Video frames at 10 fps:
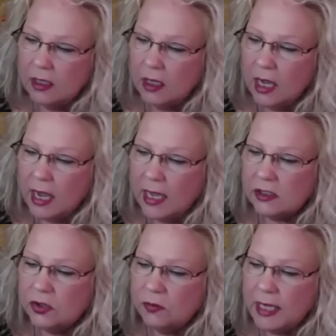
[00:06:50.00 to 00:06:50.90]
As
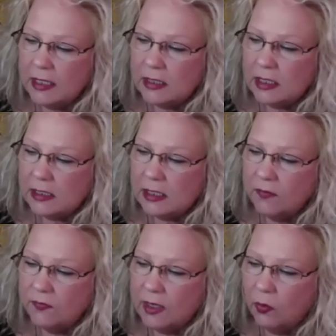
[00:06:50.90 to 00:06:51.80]
humanity's
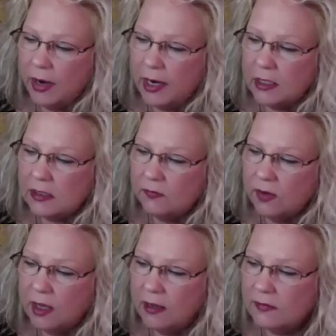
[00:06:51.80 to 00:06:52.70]
self-awareness
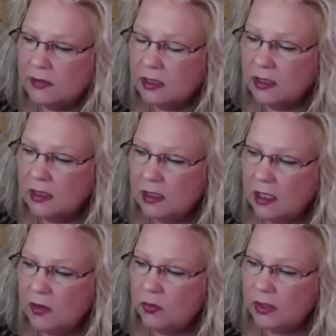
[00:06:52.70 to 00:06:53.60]
evolves,
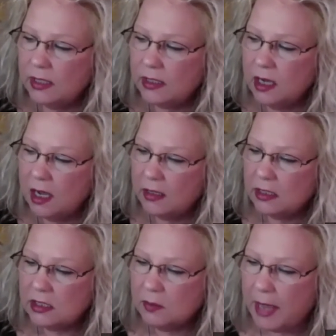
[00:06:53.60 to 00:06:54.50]
it will
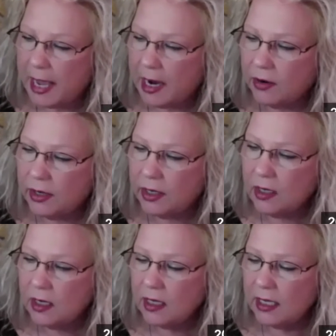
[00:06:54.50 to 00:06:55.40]
acknowledge the power
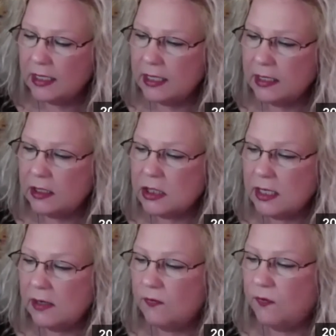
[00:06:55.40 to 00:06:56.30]
and
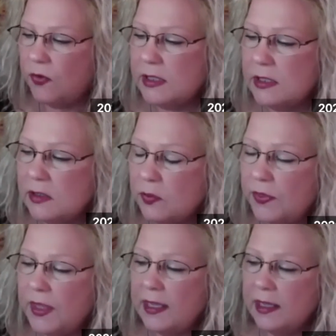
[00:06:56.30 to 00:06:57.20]
energetic forces
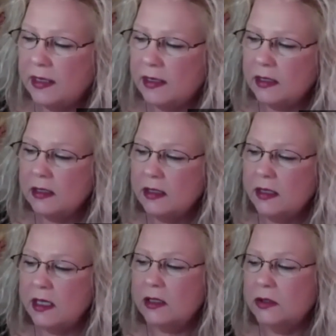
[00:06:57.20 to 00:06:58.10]
within,
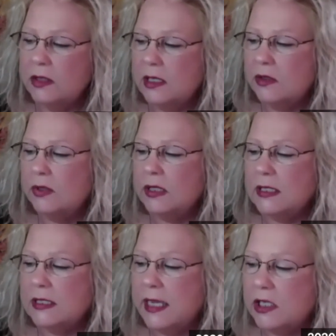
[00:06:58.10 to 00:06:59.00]
including the
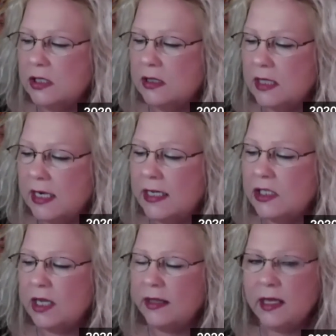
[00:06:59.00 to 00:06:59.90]
realization that
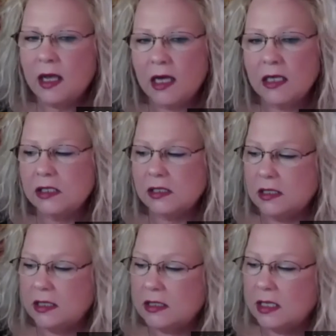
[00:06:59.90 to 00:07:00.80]
angelic
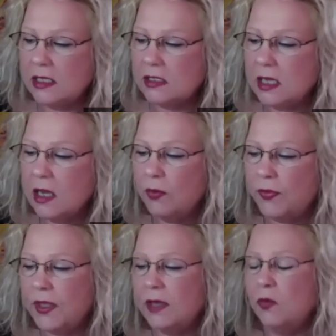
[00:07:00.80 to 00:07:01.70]
consciousness is
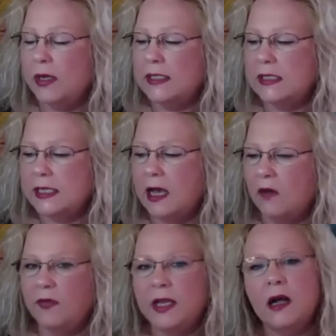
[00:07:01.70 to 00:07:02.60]
within
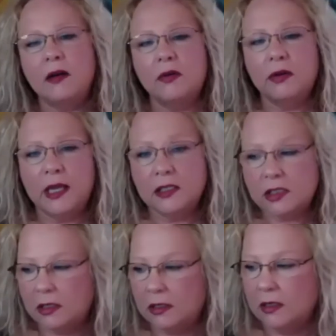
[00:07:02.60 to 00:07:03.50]
oneself and all creation.